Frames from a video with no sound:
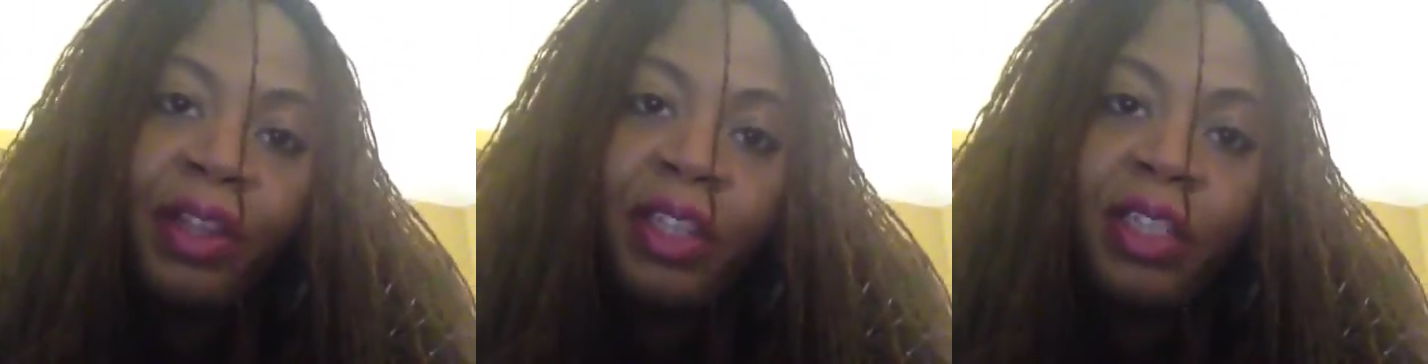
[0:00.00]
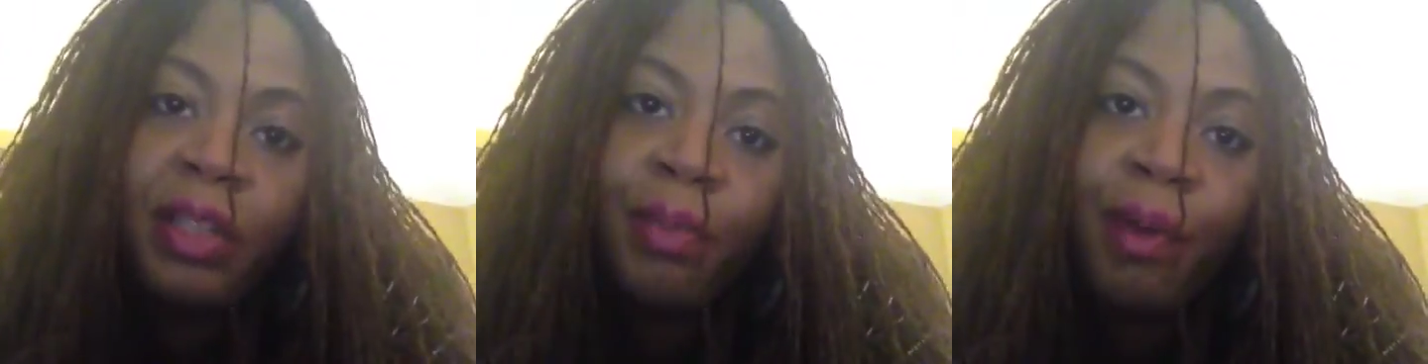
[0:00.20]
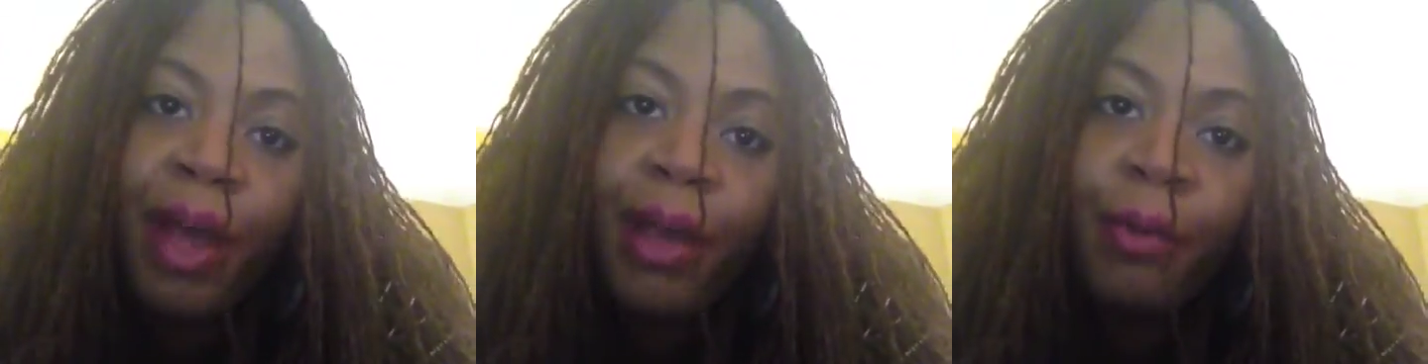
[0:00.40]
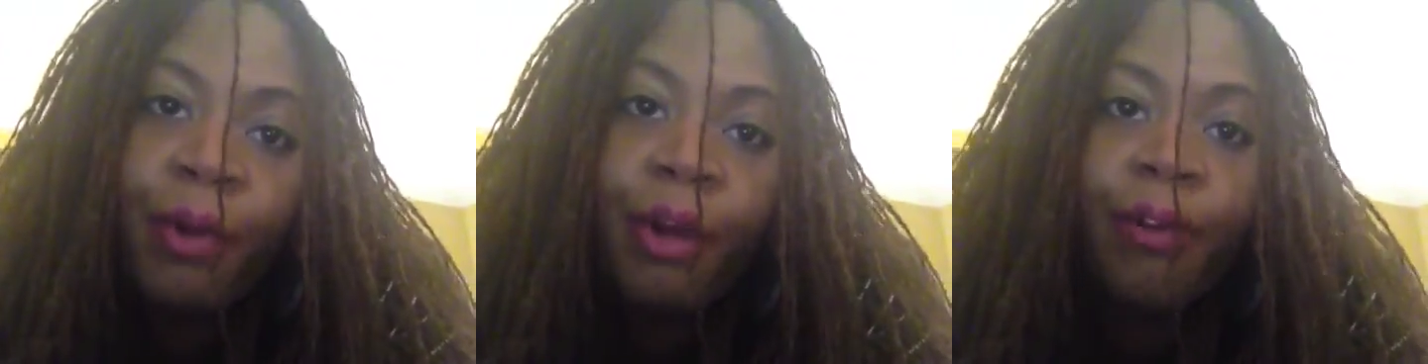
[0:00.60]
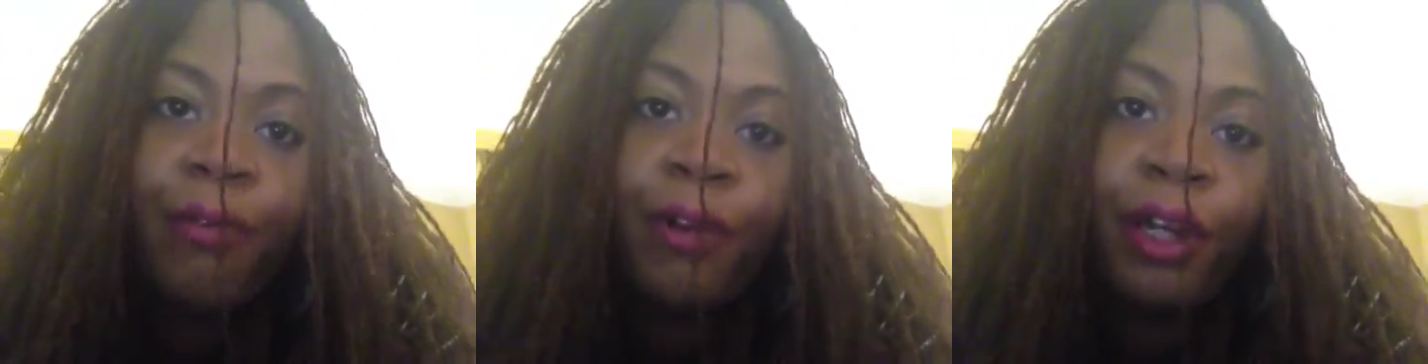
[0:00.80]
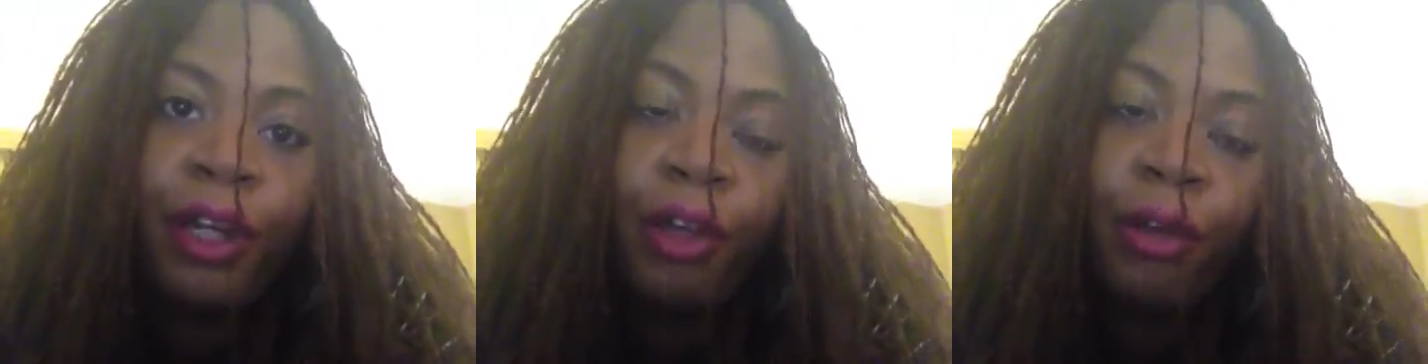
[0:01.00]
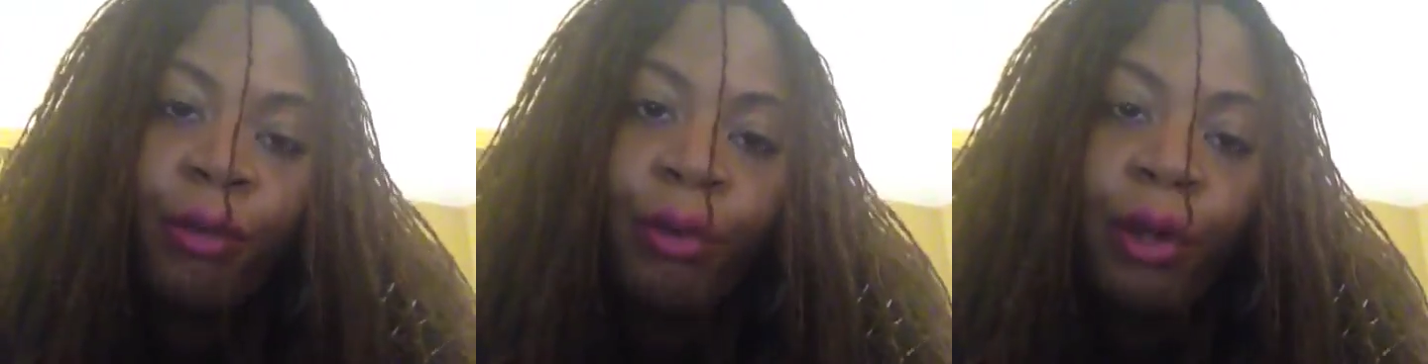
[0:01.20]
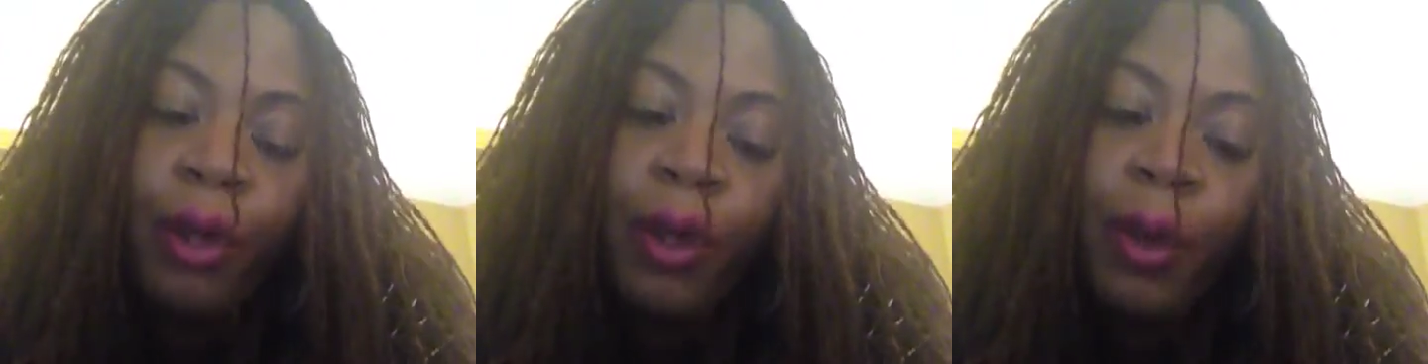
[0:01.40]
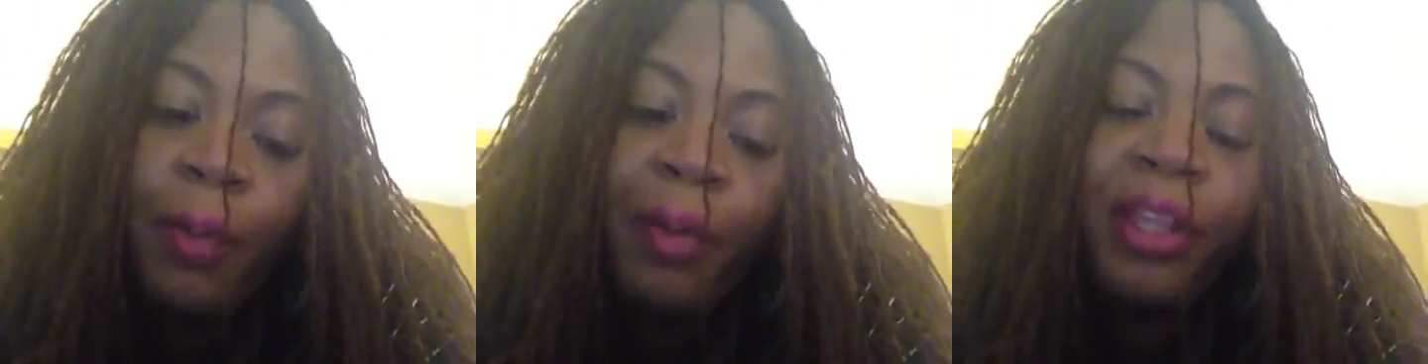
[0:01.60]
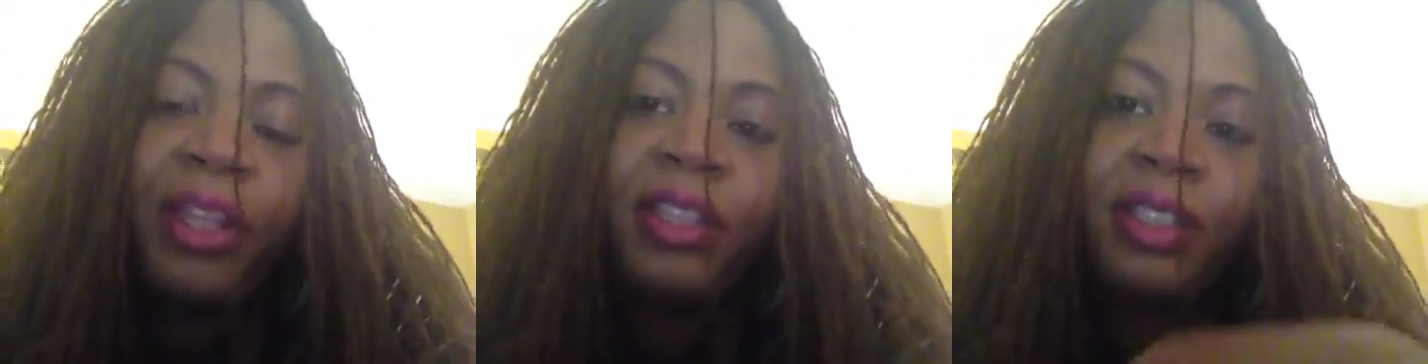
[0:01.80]
This might work for you,
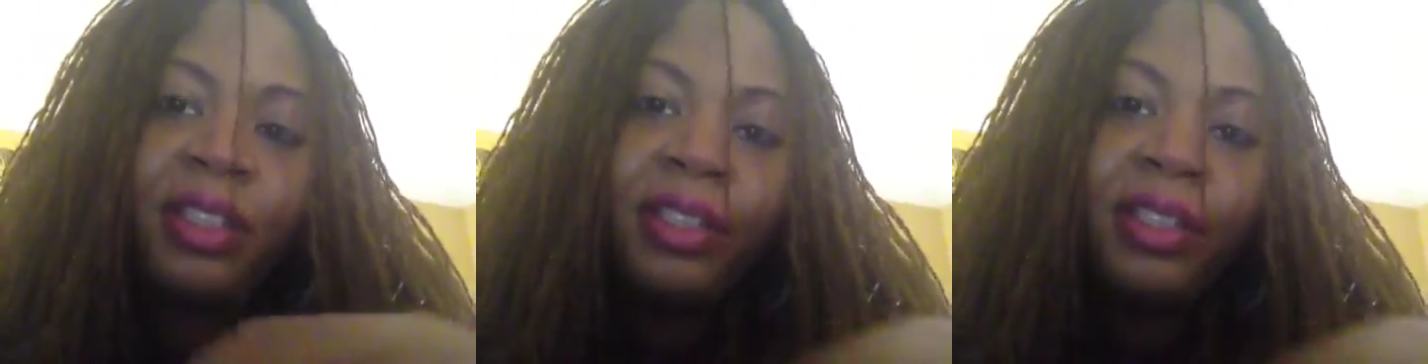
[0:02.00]
but this